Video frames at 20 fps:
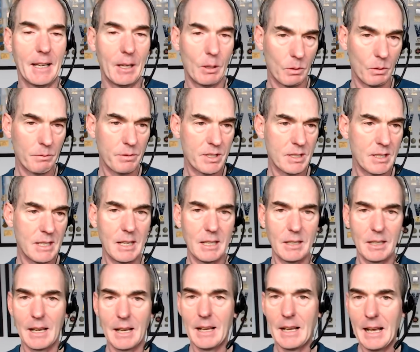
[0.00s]
And we've
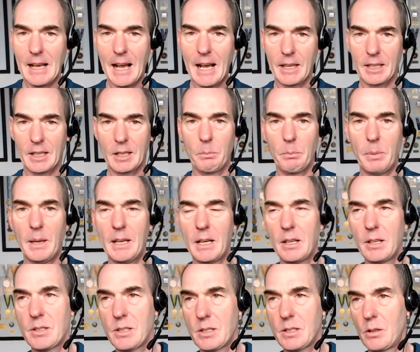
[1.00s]
seen other
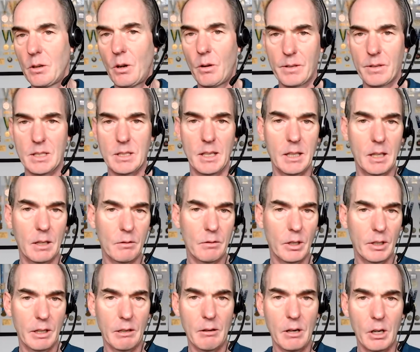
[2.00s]
competitors, and obviously they've
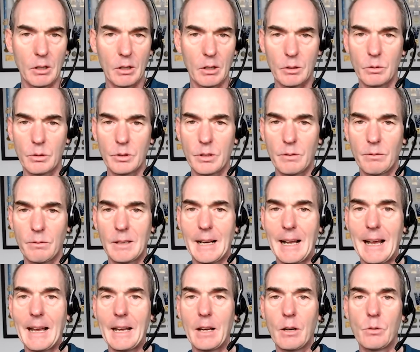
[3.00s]
got their own little different
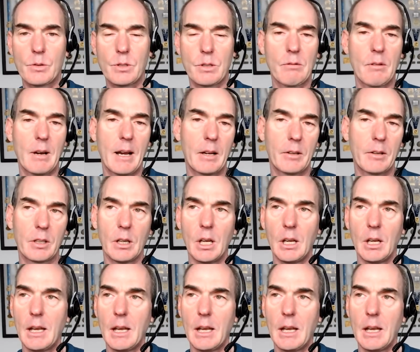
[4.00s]
angles around